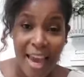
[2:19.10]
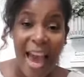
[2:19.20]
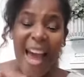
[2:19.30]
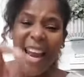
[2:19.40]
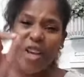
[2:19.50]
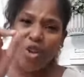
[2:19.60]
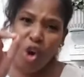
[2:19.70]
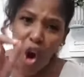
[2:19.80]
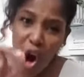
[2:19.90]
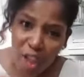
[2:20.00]
And are you
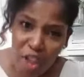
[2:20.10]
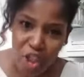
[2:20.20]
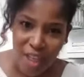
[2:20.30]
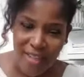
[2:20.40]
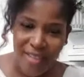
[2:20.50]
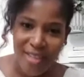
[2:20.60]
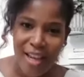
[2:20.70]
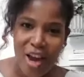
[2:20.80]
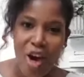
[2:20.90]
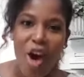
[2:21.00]
conscious
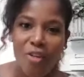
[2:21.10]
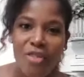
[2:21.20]
of